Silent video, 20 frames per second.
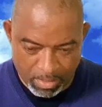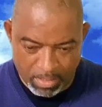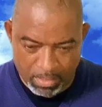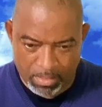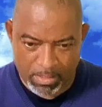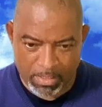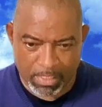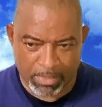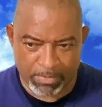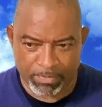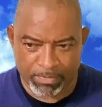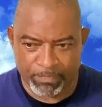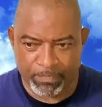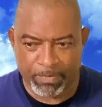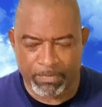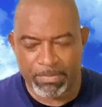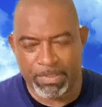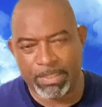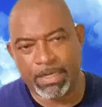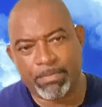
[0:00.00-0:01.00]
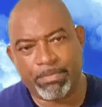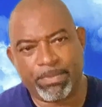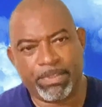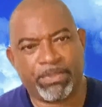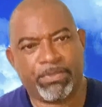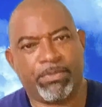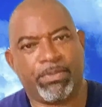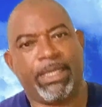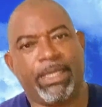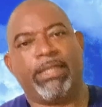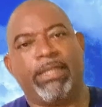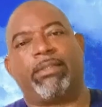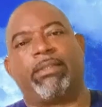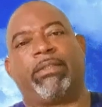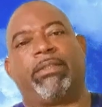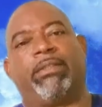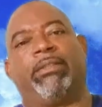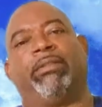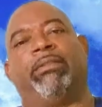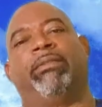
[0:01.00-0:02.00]
Tonight we're filming episode
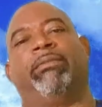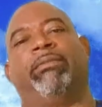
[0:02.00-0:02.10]
8.